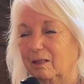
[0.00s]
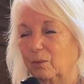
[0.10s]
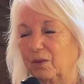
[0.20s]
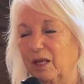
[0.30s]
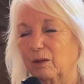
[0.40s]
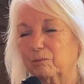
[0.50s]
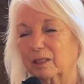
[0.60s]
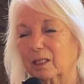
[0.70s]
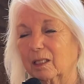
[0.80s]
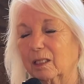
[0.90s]
without
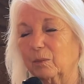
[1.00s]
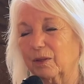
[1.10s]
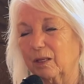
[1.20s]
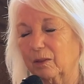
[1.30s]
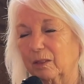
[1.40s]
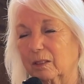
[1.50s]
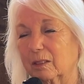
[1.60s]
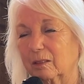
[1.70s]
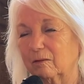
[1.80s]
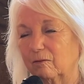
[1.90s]
beginning, without
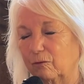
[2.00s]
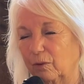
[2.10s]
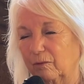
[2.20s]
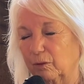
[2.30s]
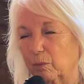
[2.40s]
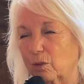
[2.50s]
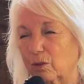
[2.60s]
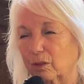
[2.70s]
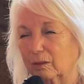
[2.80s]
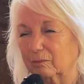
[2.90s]
end,
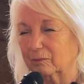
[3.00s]
forevermore,